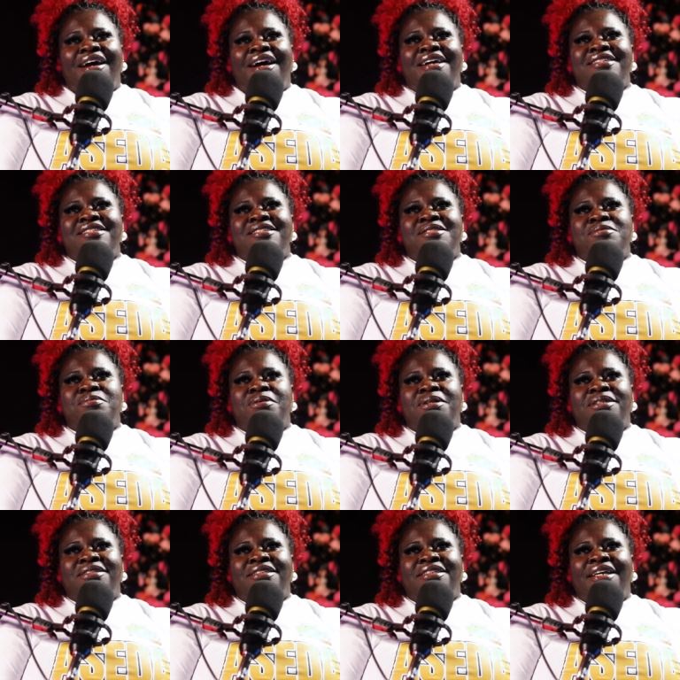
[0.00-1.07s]
I just
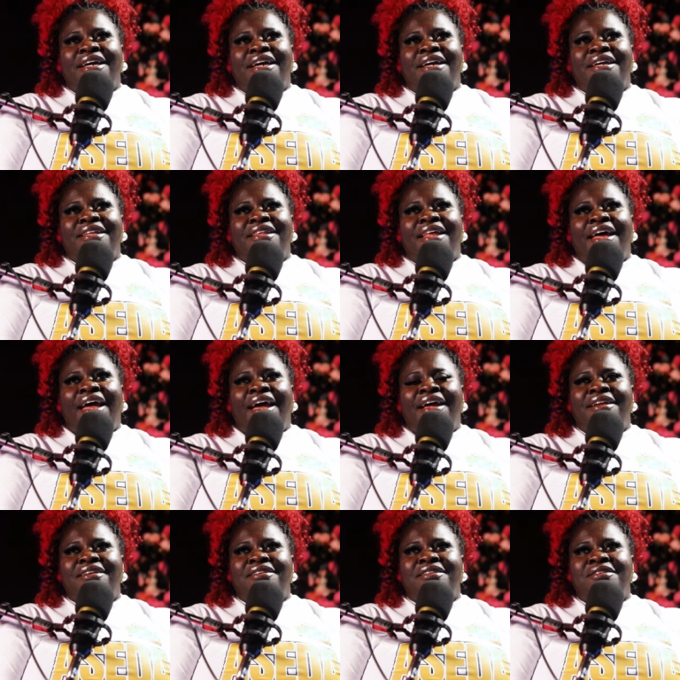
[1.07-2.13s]
want to say
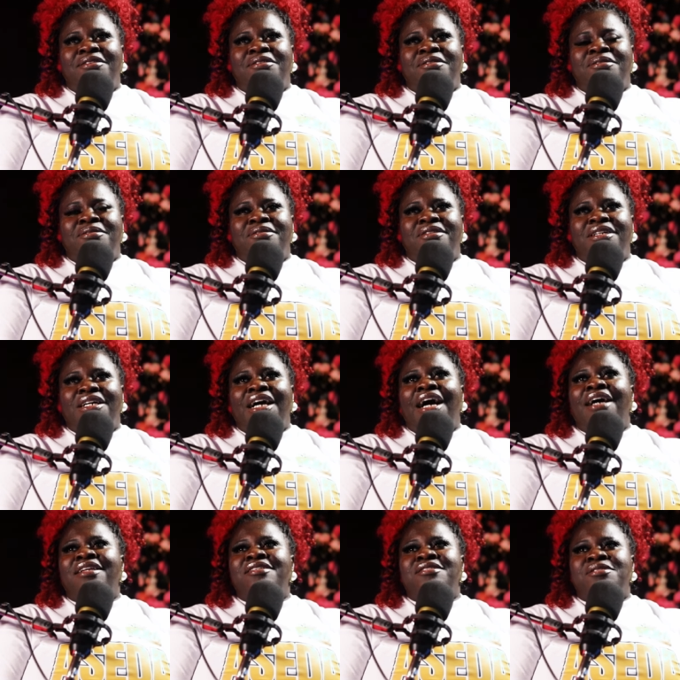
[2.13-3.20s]
that, you know,
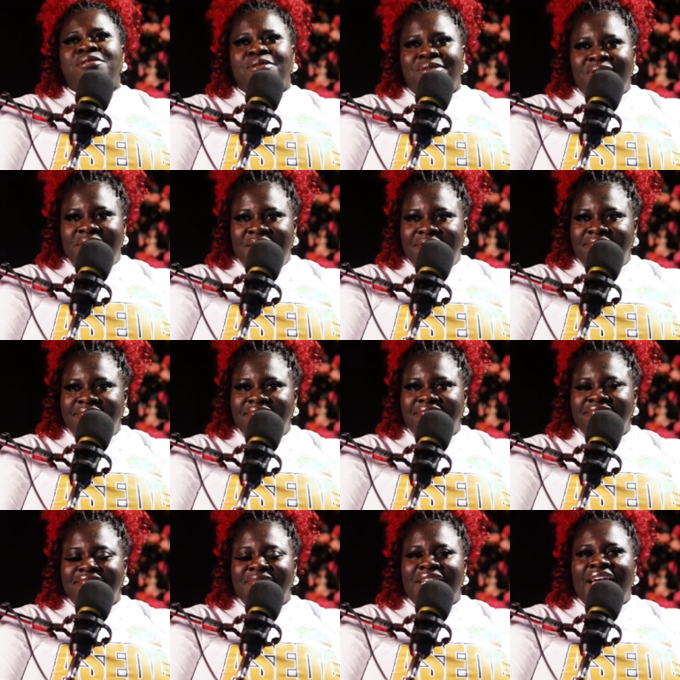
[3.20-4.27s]
God is good mm.
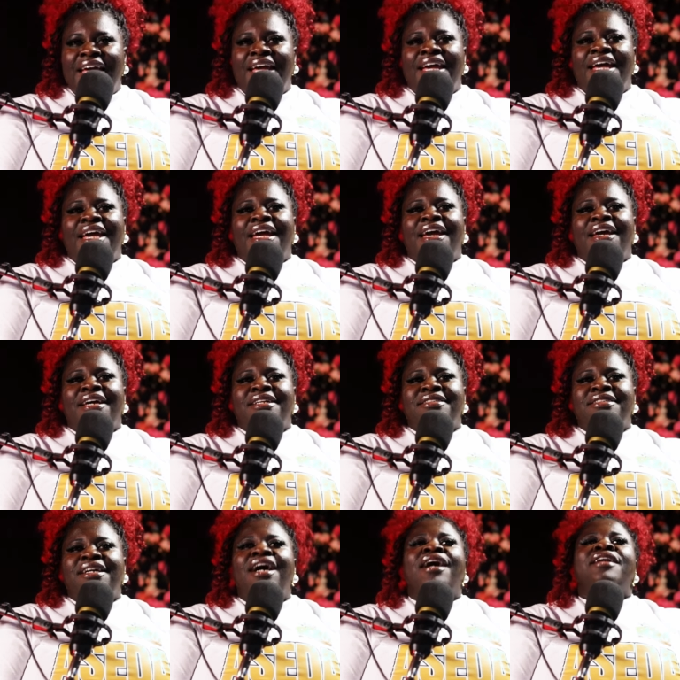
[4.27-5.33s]

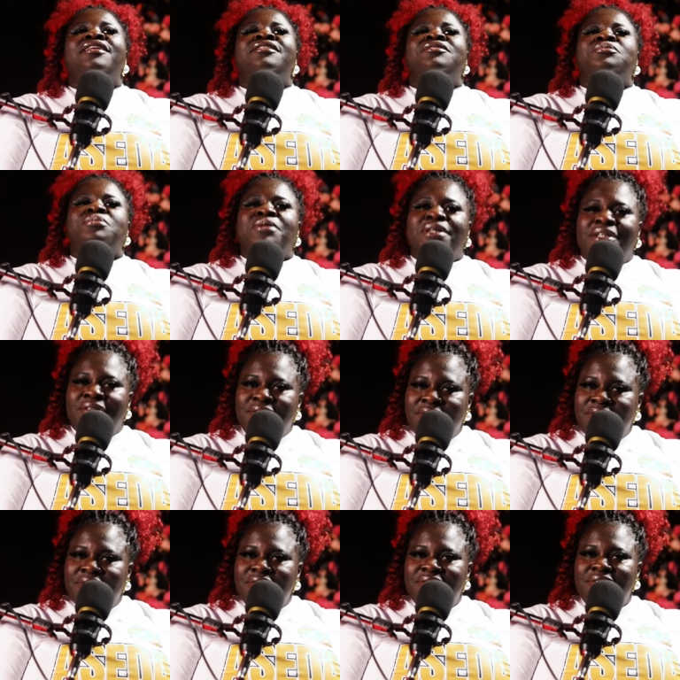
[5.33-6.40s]
and God is real.
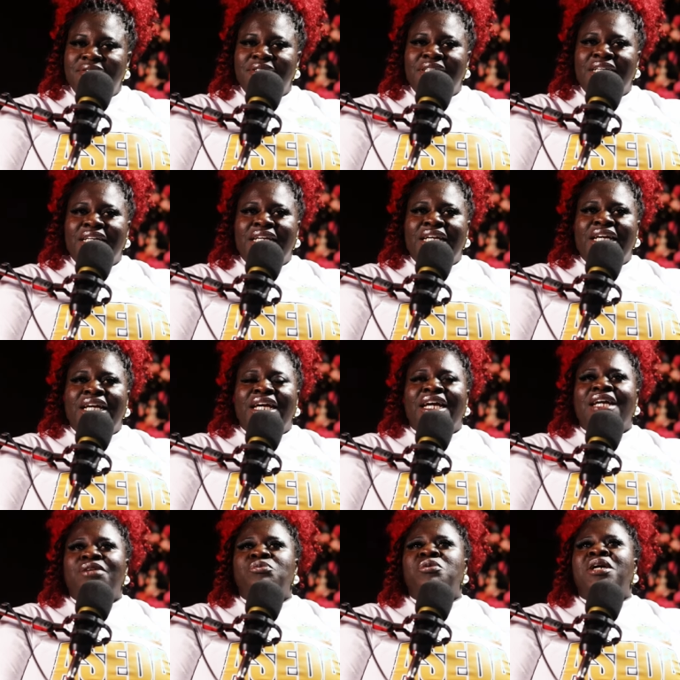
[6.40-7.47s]
Mm.
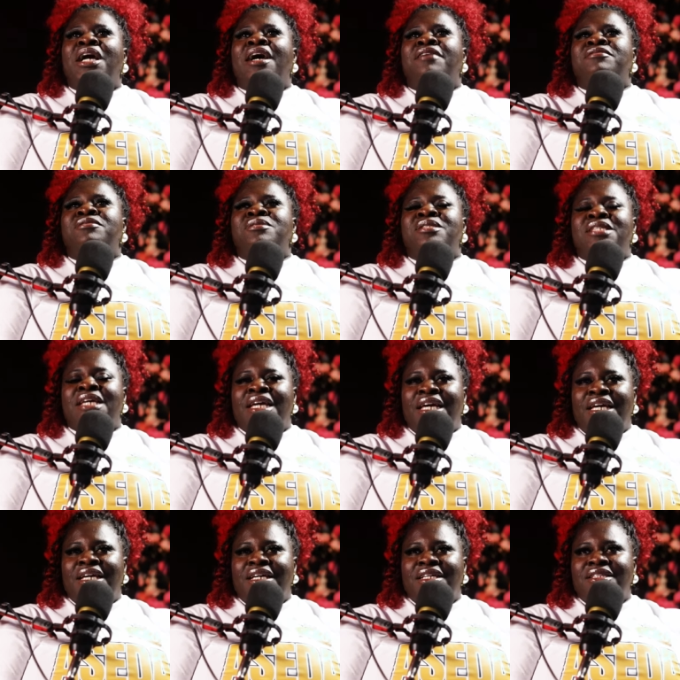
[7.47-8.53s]
And we have to
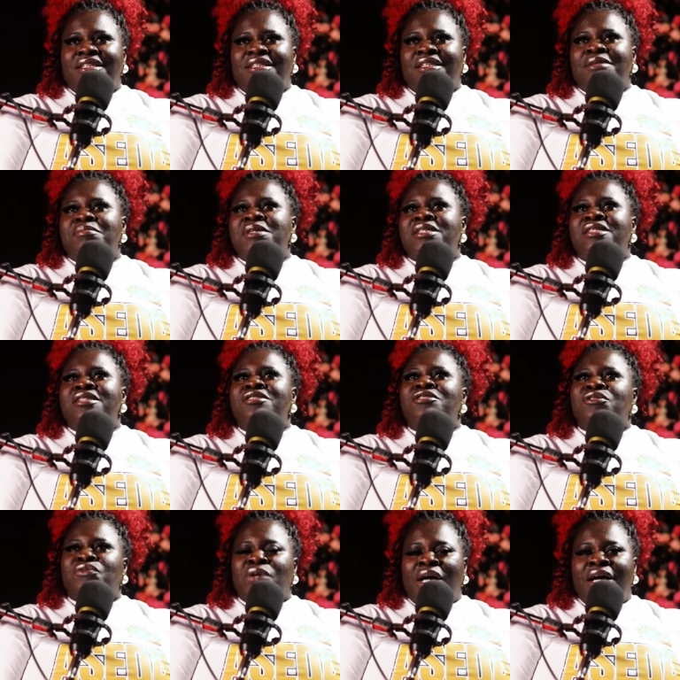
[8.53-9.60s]
take the message
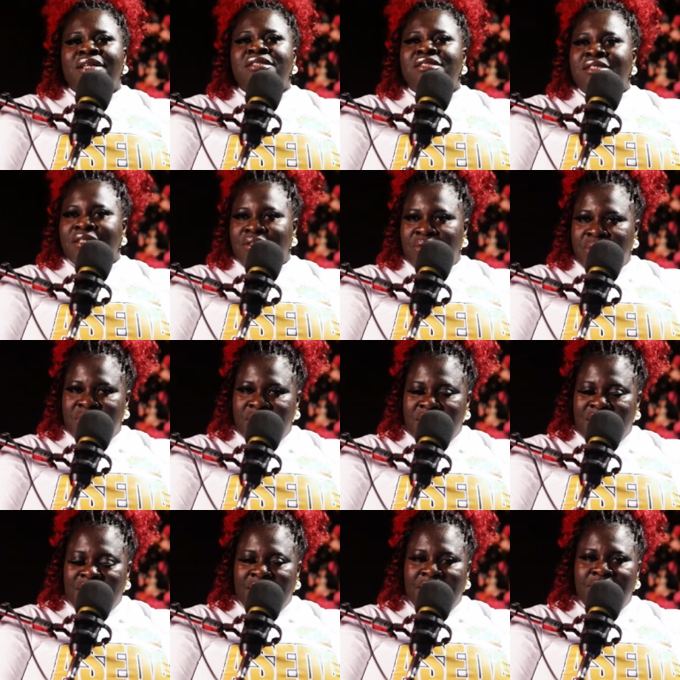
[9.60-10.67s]
of God
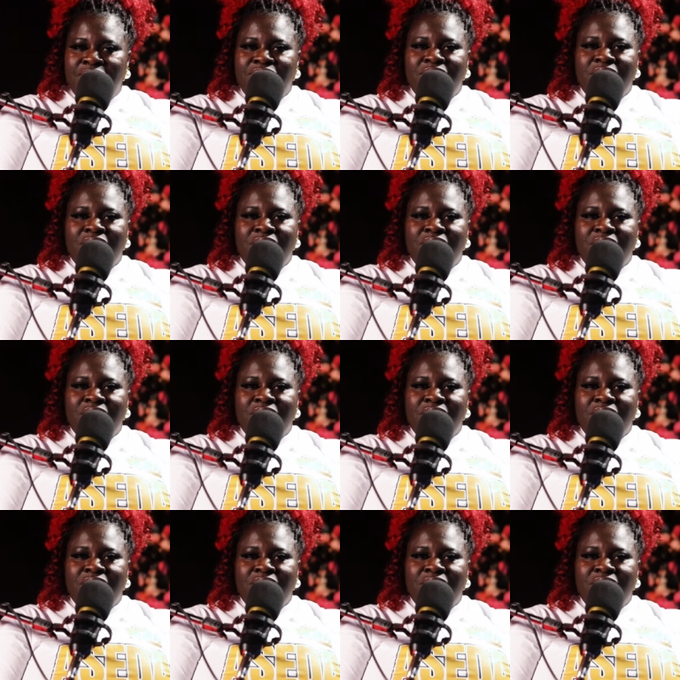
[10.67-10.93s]
seriously.